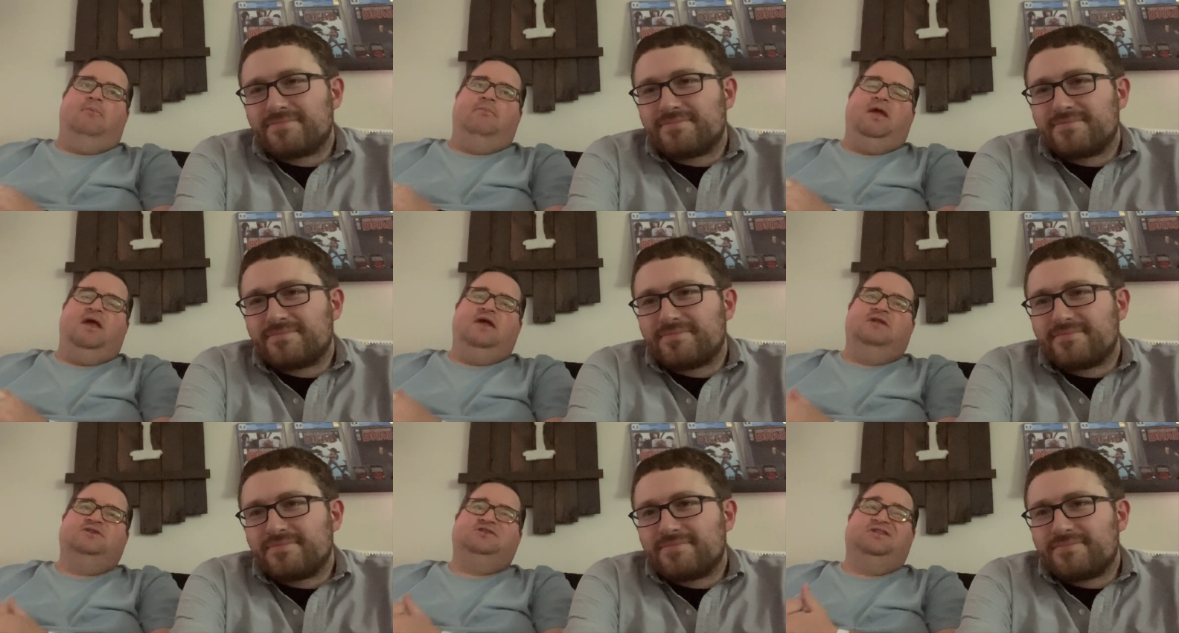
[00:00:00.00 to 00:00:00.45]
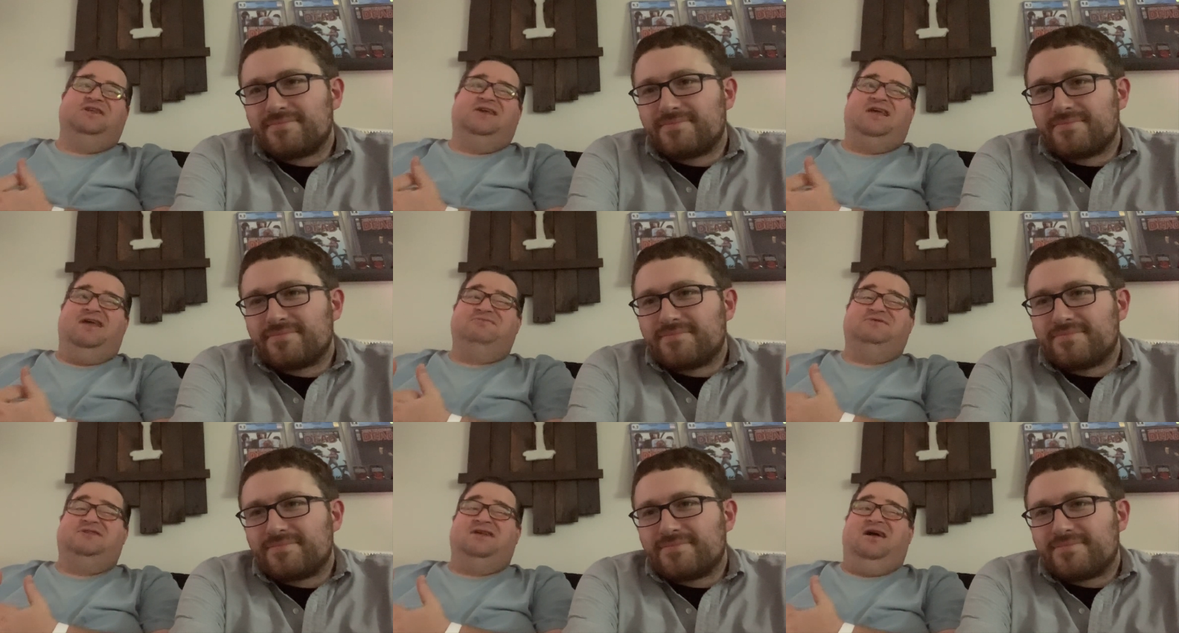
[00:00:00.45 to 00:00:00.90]
Speaker 1: managing the
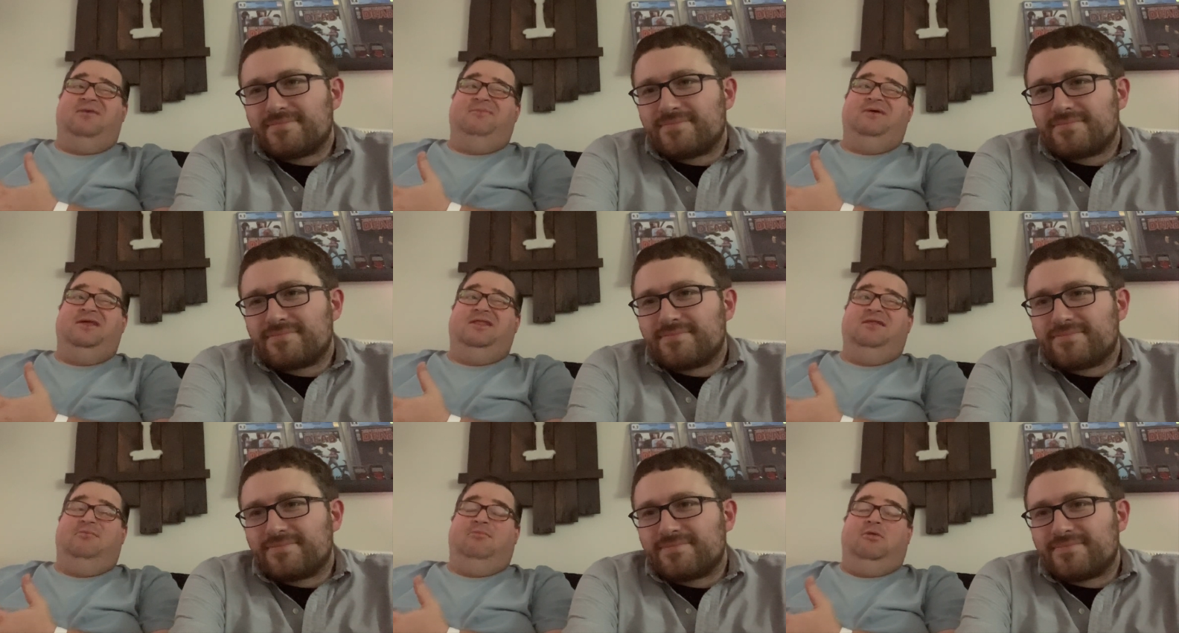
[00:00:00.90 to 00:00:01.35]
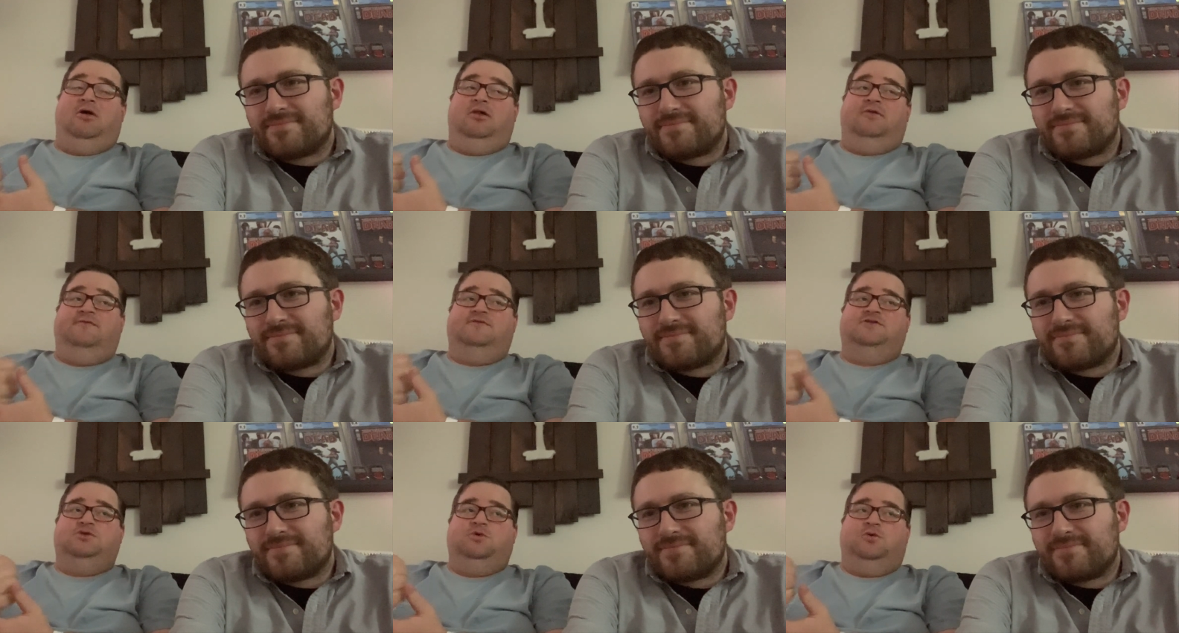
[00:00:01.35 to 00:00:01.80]
GameStop in the
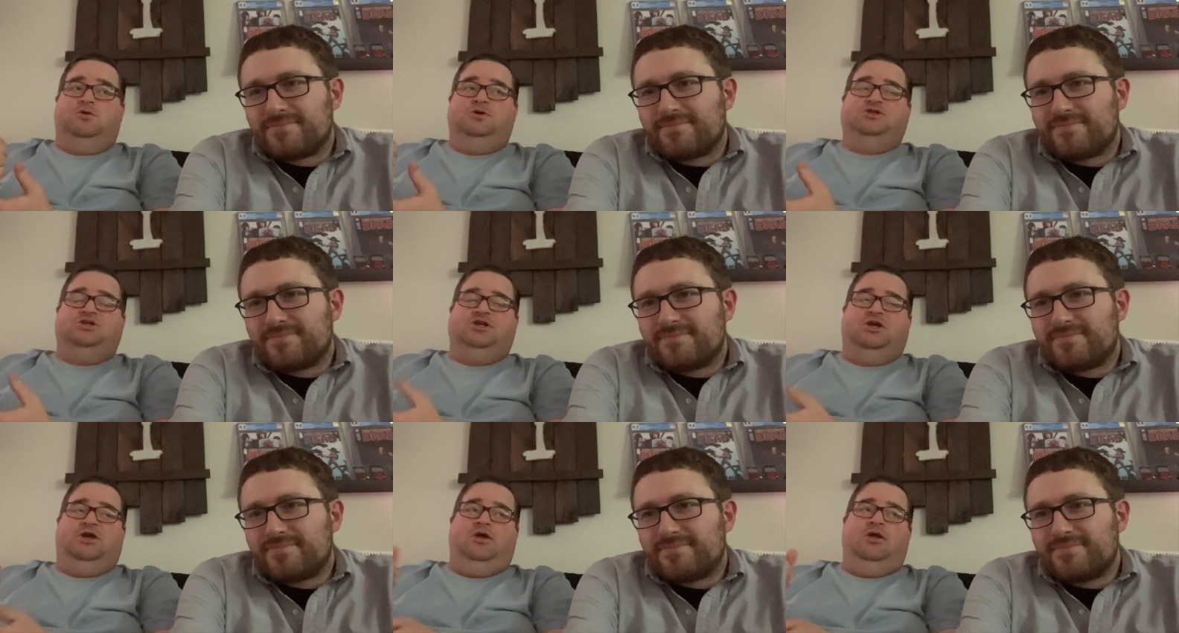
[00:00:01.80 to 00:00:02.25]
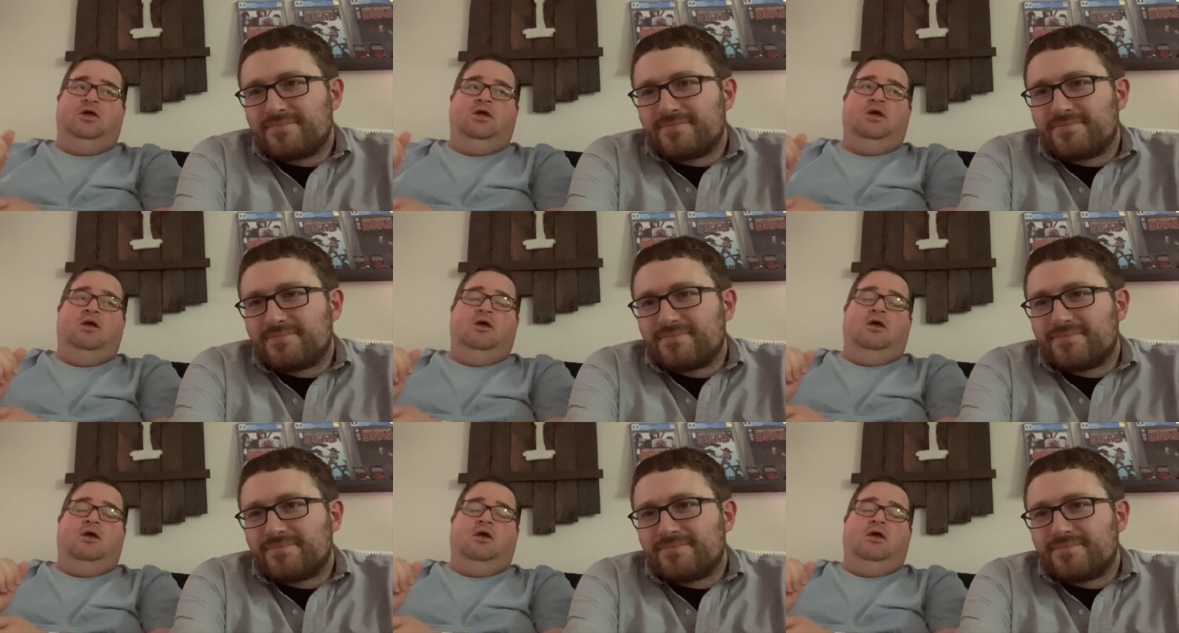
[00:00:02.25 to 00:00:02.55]
Mall of Georgia.